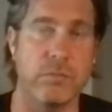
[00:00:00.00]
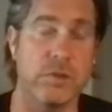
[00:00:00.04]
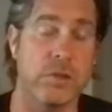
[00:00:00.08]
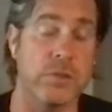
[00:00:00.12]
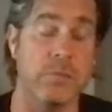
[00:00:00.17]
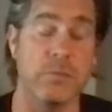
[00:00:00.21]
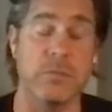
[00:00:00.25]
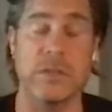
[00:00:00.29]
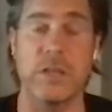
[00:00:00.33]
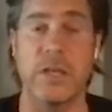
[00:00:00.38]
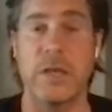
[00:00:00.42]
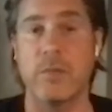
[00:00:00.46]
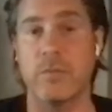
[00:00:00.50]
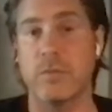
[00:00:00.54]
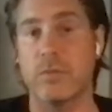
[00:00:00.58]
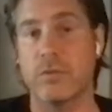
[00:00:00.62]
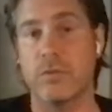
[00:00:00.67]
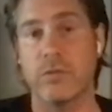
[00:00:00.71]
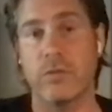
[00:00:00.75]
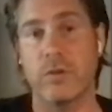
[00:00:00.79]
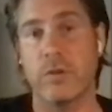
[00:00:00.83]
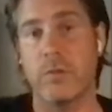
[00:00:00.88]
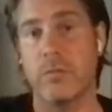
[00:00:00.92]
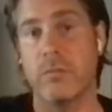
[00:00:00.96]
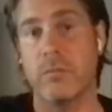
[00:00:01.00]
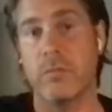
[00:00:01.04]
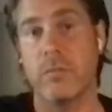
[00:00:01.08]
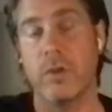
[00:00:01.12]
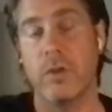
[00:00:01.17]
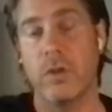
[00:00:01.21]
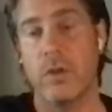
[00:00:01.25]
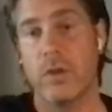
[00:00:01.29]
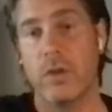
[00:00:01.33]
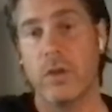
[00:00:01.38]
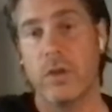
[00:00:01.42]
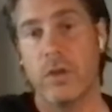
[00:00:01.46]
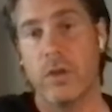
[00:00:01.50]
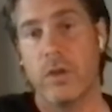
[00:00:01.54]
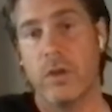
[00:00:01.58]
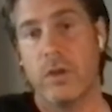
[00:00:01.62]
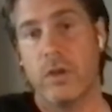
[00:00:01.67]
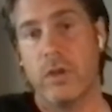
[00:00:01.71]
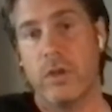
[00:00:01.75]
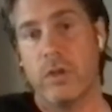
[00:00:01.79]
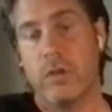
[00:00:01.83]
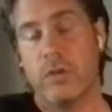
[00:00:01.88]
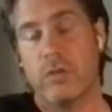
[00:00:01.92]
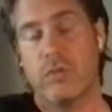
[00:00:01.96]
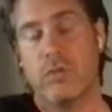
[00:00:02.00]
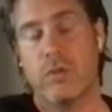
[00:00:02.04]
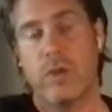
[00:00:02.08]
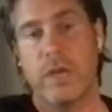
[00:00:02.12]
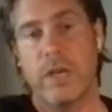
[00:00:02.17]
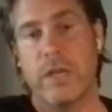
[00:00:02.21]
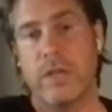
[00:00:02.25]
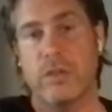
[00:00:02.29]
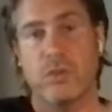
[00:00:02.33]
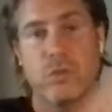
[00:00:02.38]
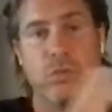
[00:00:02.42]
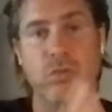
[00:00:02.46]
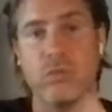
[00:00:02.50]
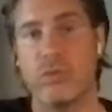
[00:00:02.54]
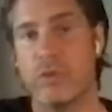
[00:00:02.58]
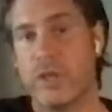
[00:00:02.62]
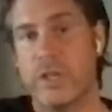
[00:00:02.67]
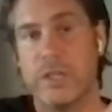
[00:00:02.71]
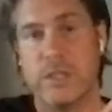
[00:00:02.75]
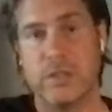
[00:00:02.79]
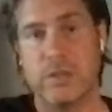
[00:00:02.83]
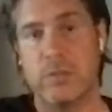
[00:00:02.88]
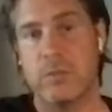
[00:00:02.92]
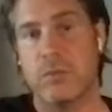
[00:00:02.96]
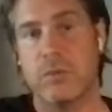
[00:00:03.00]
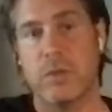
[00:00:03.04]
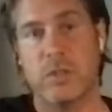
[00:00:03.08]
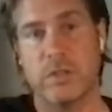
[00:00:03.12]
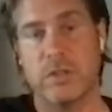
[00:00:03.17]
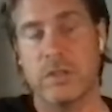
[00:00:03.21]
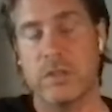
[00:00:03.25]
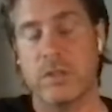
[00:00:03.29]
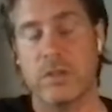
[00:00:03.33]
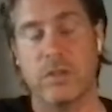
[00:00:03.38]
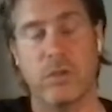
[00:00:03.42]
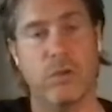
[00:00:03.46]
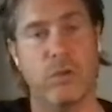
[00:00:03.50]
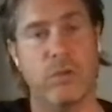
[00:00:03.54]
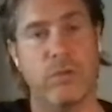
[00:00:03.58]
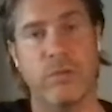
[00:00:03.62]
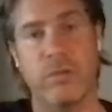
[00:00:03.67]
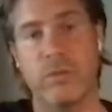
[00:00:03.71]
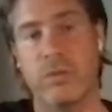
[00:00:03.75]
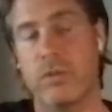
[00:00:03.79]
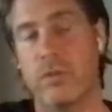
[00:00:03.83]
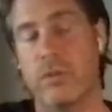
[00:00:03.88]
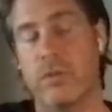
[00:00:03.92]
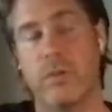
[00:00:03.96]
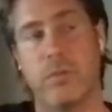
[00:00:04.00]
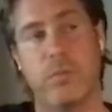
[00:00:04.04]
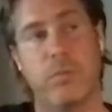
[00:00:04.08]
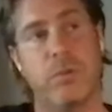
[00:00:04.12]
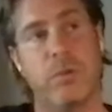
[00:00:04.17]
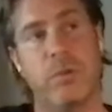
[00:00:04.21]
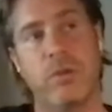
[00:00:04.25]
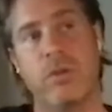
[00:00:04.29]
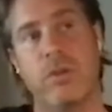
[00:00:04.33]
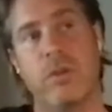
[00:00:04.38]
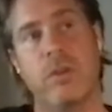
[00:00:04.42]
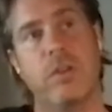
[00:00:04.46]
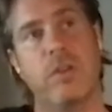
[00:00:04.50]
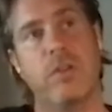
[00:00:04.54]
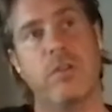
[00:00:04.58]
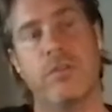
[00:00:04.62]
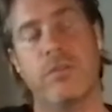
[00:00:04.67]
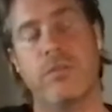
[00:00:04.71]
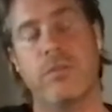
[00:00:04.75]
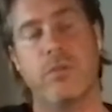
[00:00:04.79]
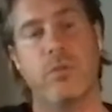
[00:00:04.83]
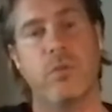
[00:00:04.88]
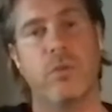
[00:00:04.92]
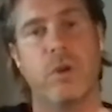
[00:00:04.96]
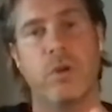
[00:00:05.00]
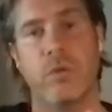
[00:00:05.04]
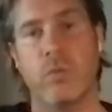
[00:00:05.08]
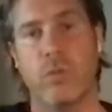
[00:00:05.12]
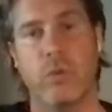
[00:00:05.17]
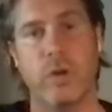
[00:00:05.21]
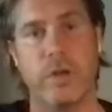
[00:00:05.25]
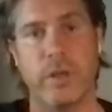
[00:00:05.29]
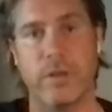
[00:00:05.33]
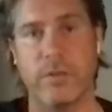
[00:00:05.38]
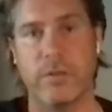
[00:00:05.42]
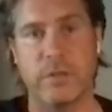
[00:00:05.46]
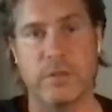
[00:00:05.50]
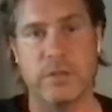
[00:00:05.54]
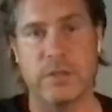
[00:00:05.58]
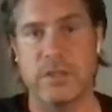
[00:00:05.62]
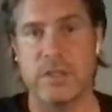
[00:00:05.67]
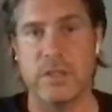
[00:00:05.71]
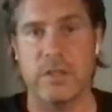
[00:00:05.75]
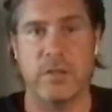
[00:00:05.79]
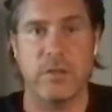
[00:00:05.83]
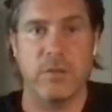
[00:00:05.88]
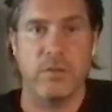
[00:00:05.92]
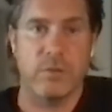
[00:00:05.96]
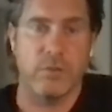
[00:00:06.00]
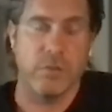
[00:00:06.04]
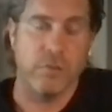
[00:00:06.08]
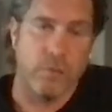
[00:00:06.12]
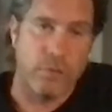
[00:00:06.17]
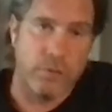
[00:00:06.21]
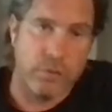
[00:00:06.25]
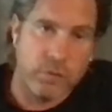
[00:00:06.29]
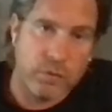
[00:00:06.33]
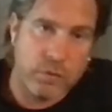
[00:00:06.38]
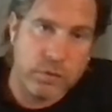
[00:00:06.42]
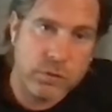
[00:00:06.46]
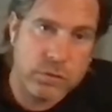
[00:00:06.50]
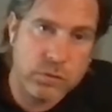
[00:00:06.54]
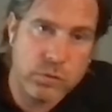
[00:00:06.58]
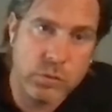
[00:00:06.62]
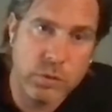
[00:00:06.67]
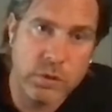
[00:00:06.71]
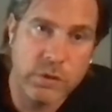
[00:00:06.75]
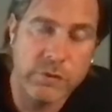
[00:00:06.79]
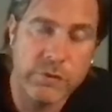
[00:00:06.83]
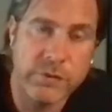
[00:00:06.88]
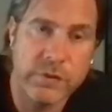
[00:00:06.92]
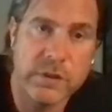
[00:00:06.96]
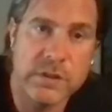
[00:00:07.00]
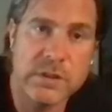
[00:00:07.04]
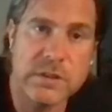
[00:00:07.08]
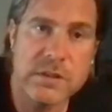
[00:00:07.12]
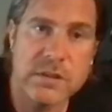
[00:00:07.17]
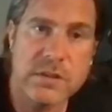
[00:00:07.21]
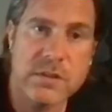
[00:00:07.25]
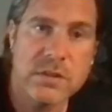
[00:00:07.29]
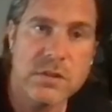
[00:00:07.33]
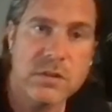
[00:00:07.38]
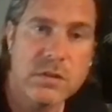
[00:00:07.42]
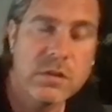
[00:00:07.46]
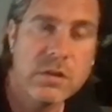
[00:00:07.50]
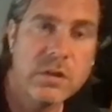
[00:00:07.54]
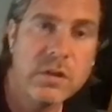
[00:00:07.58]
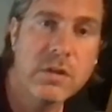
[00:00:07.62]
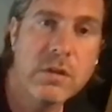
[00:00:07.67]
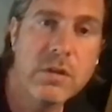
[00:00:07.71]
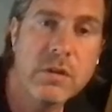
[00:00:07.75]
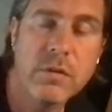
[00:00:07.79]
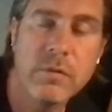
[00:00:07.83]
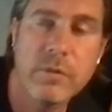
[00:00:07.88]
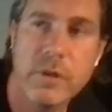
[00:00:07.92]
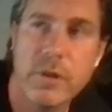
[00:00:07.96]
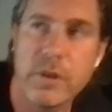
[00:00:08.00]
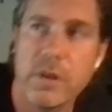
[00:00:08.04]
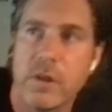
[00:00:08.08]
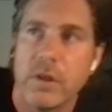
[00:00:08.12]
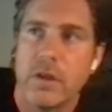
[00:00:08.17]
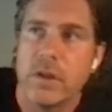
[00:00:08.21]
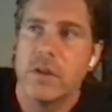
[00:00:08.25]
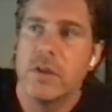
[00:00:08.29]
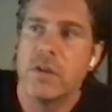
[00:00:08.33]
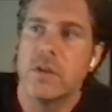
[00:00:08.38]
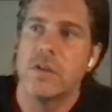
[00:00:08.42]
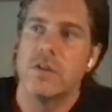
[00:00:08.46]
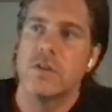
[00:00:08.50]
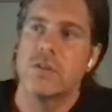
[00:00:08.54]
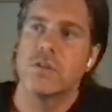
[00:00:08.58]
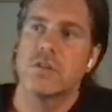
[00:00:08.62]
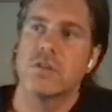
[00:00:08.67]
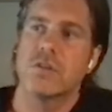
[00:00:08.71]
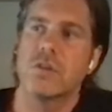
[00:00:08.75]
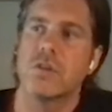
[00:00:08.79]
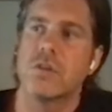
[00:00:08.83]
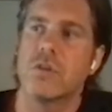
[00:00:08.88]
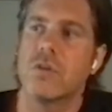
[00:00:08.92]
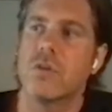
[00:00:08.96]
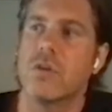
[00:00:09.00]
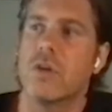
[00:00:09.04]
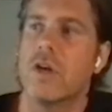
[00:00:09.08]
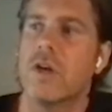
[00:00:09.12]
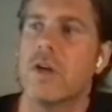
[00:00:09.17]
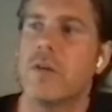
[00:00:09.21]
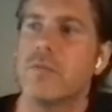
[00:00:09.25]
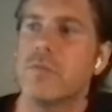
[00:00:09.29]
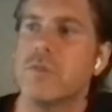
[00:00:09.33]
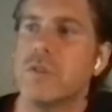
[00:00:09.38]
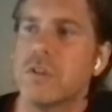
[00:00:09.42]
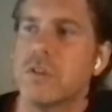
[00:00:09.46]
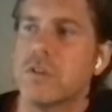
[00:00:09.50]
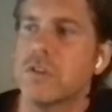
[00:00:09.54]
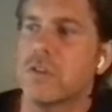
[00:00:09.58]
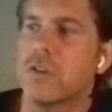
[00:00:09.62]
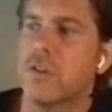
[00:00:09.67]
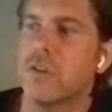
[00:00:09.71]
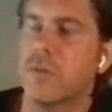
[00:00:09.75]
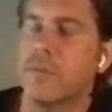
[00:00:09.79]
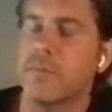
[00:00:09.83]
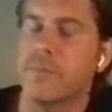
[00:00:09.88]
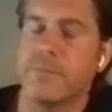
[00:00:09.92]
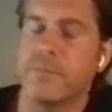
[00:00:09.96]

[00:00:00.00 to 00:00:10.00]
sometimes from trying to raise a project over the period of whatever 10, 12 years. So I'm just